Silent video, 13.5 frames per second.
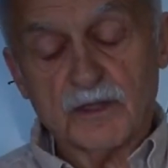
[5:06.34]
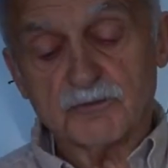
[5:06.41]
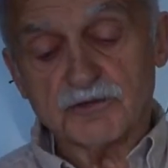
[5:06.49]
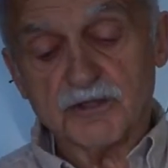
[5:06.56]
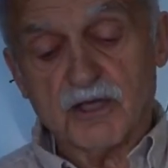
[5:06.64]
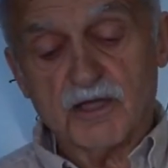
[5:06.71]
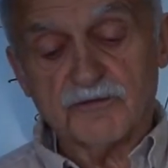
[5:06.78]

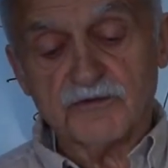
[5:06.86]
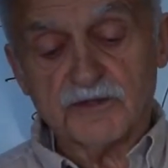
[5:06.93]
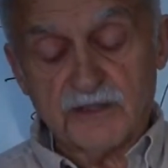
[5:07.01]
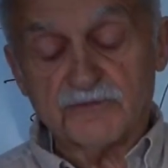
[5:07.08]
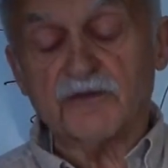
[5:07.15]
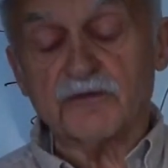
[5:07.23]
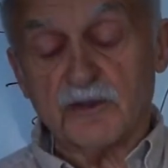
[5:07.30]
sorry,
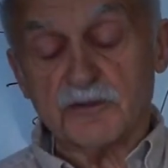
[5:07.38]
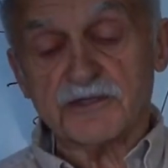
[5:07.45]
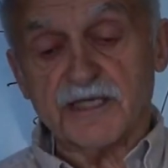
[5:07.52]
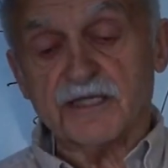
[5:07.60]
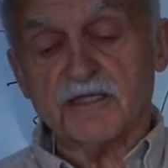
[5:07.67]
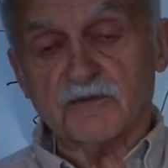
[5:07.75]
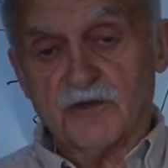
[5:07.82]

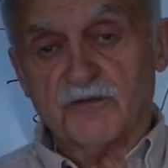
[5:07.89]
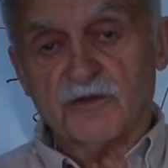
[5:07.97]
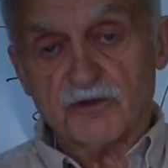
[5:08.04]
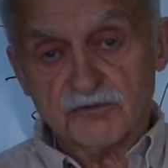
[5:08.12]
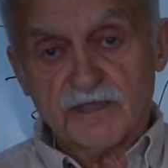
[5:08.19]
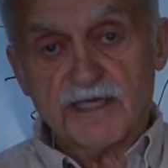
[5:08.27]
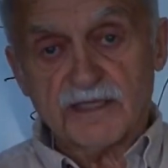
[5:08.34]
50% of the
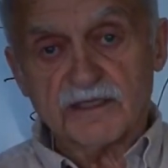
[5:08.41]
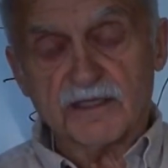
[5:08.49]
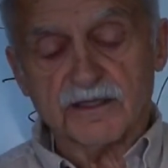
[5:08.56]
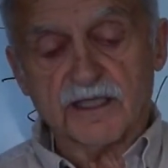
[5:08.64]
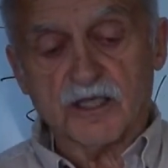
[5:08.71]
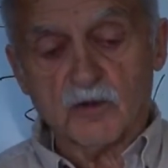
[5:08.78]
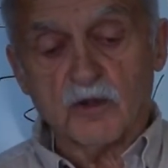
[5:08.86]
rate that
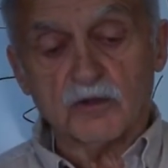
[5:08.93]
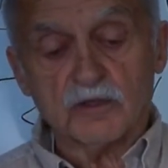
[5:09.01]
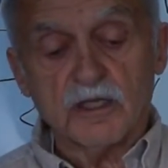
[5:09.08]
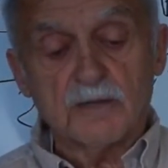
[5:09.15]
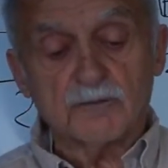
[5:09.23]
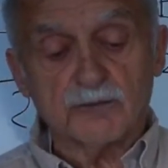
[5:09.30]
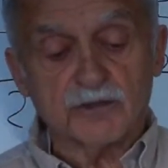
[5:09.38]
they quote
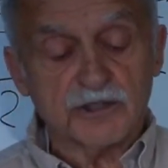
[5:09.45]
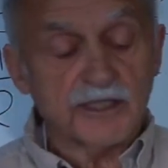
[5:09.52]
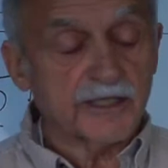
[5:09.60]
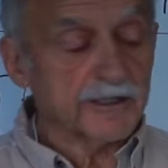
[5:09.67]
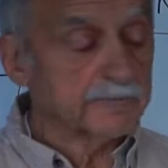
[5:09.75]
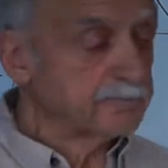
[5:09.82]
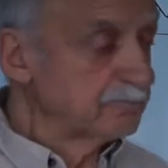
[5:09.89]
per
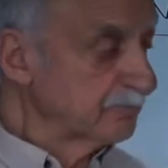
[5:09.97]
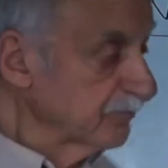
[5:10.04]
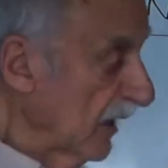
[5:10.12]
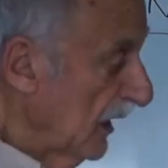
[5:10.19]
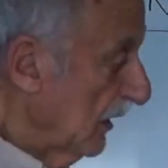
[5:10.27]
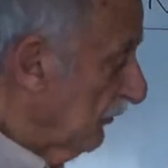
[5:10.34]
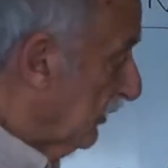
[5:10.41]
year.
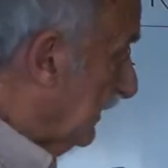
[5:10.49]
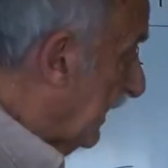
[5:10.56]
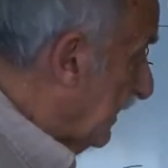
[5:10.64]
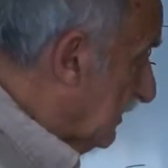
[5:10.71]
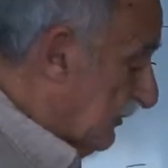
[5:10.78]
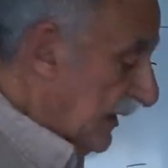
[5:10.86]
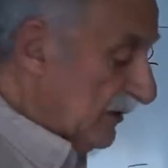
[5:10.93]
But
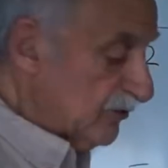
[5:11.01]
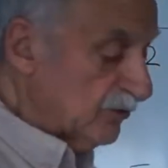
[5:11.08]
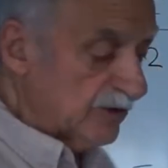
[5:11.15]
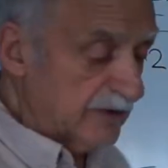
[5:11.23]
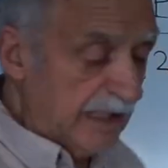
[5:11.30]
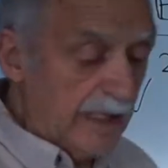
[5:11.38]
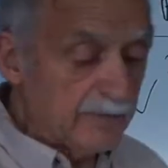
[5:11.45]
that's
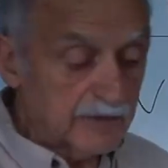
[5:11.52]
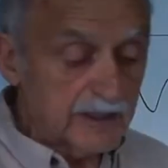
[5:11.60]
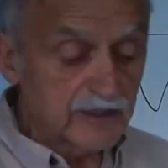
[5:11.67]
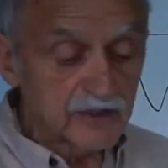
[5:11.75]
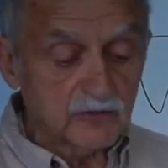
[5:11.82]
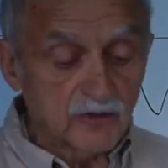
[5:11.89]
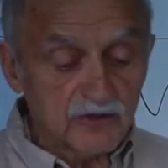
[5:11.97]
what the
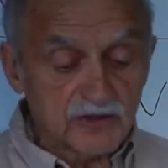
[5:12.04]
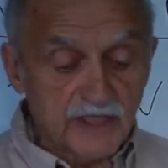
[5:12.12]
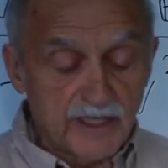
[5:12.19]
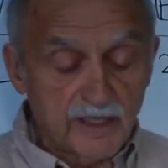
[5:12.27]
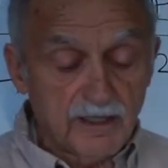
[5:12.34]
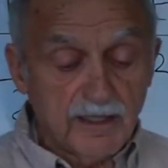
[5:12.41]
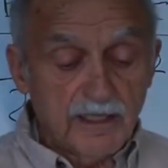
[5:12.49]
application was
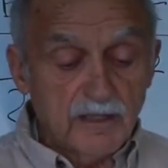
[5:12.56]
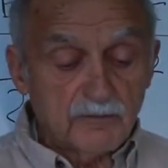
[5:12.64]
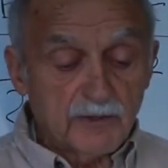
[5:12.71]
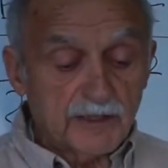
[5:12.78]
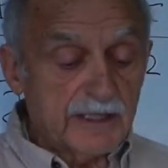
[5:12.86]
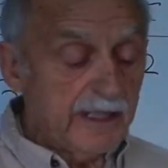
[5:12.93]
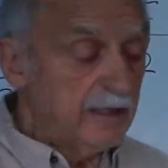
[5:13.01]
there.
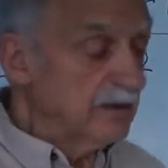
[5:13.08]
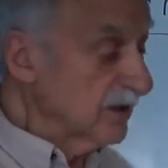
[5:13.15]
But here